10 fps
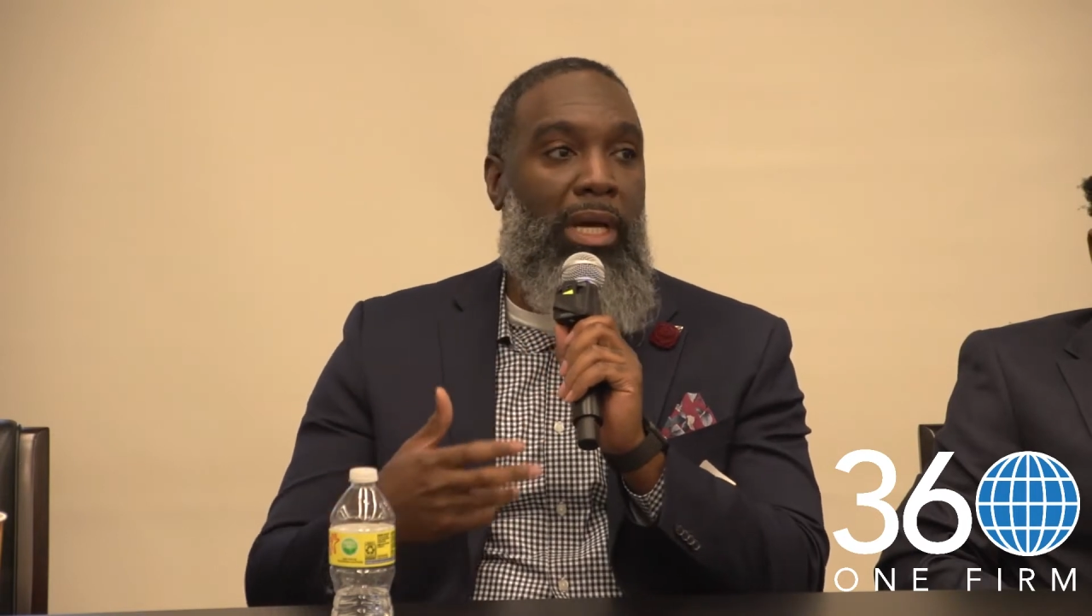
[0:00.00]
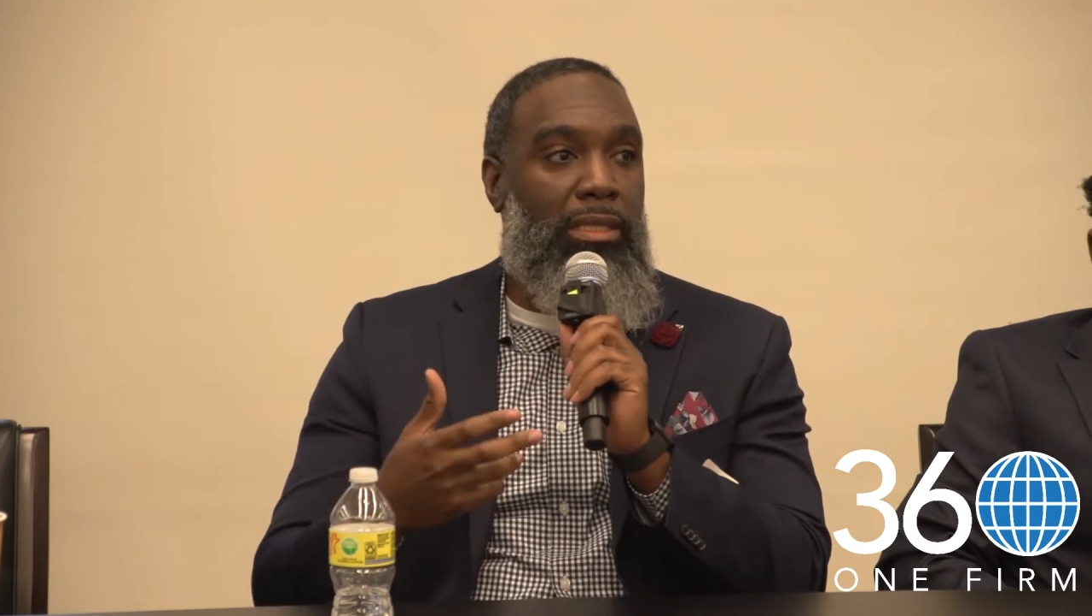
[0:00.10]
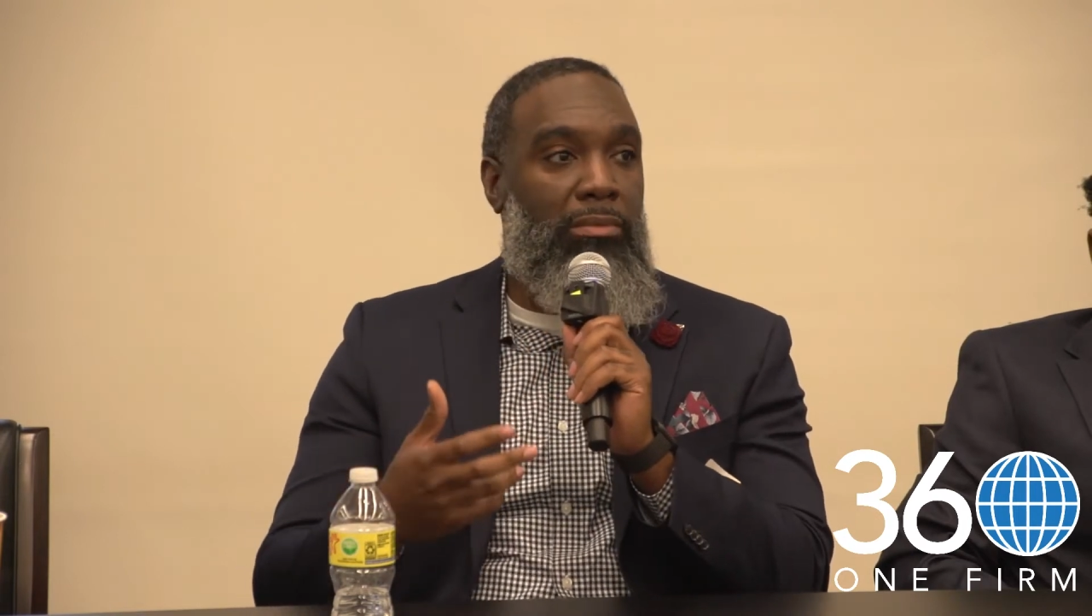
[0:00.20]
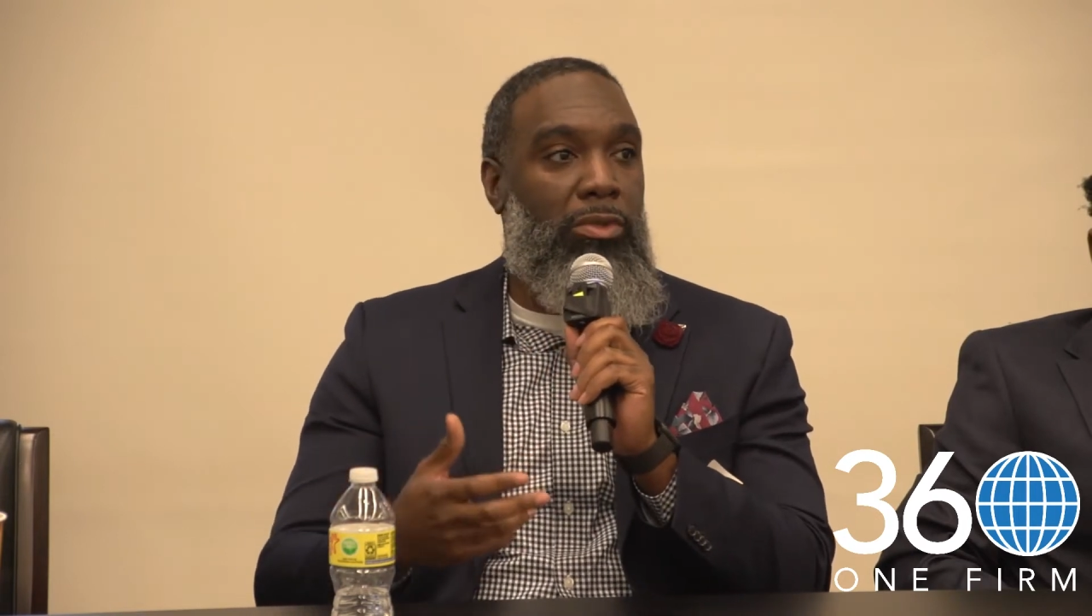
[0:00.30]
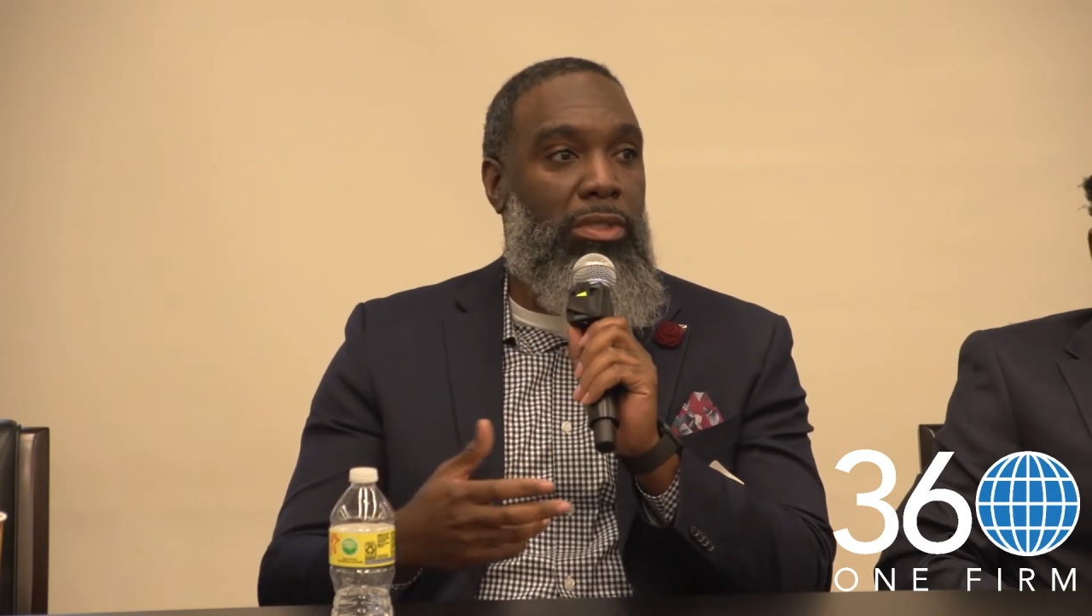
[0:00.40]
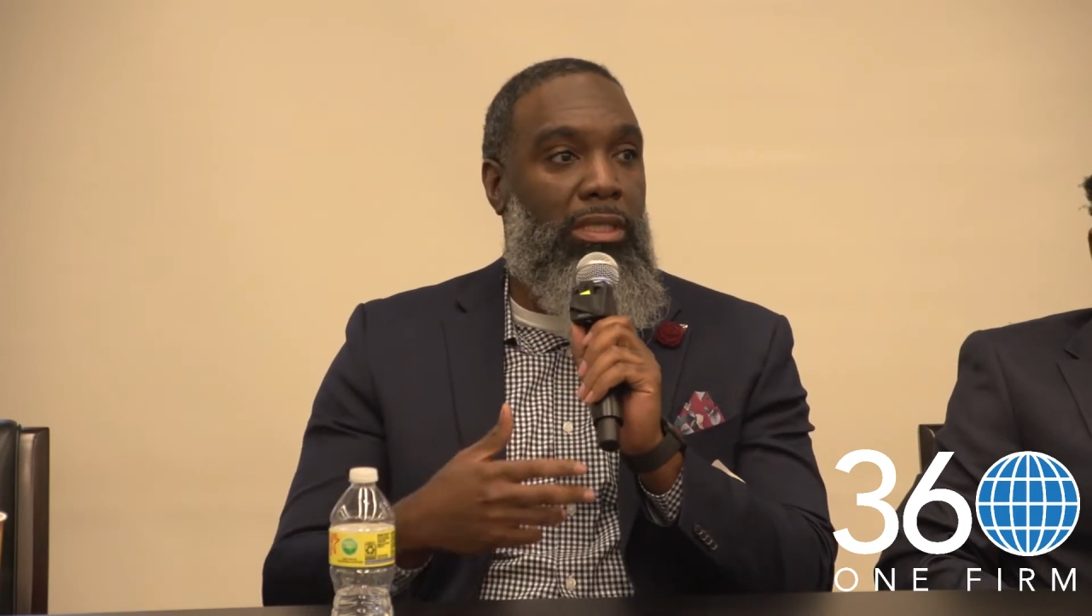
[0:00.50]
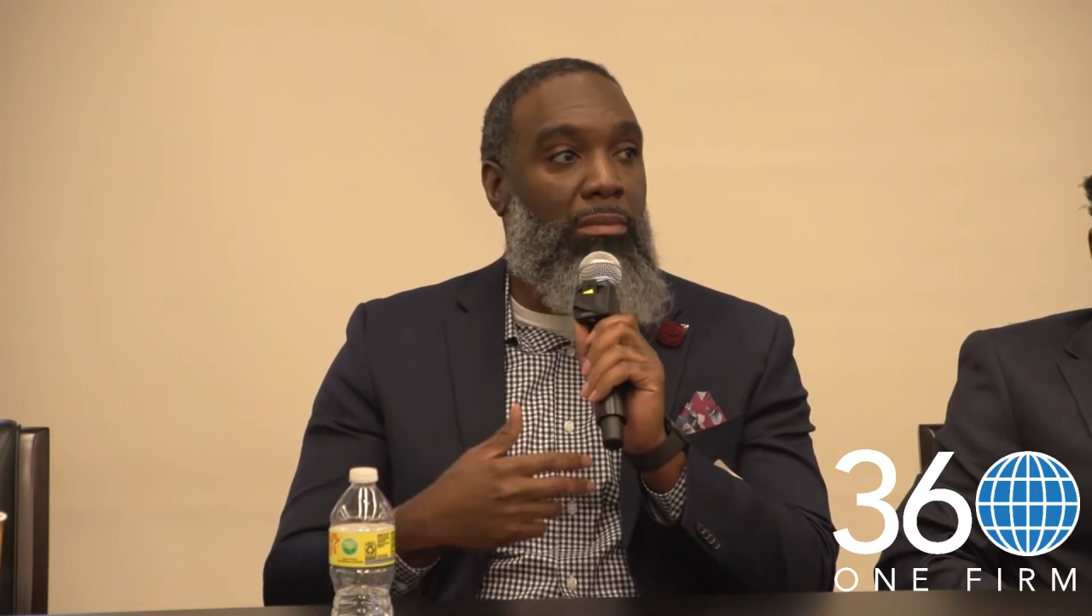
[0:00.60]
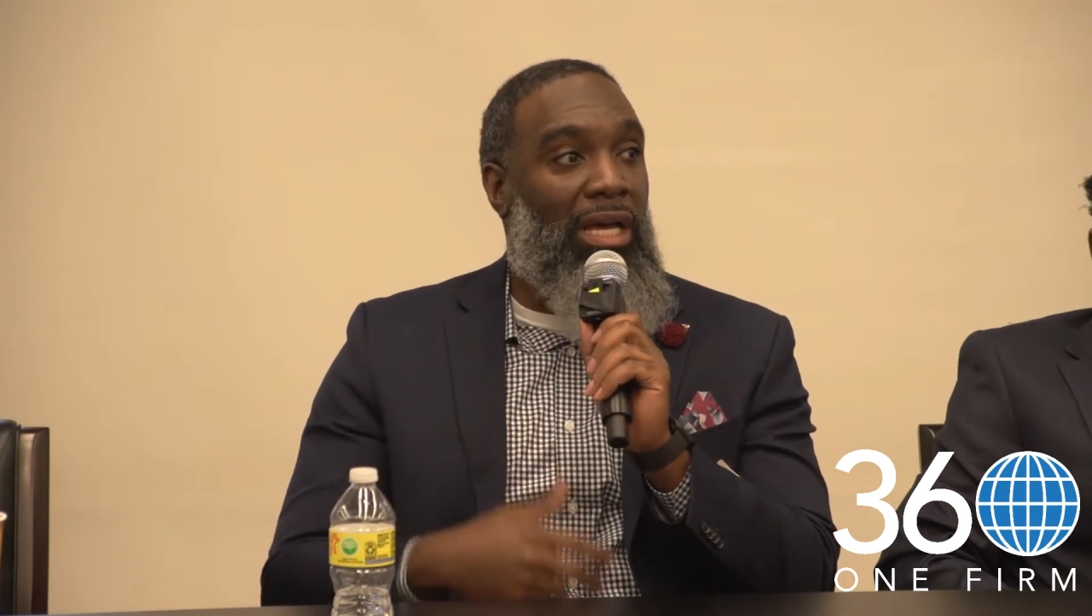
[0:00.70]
my community, and